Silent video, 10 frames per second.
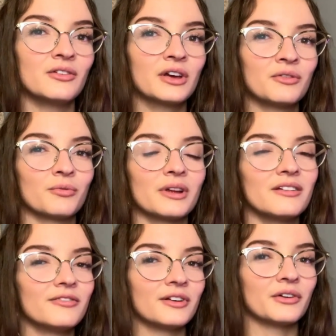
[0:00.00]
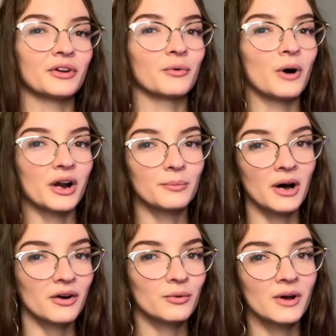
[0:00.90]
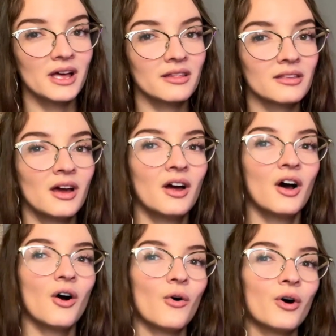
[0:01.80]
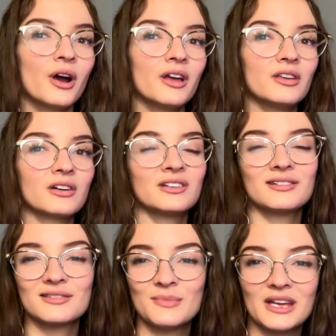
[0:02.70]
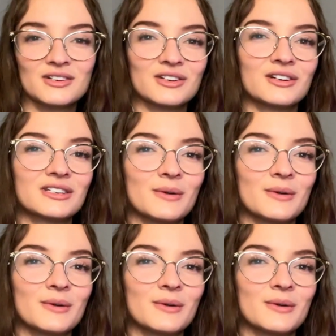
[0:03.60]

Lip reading: can refill your water bottle with, or you can just make sure to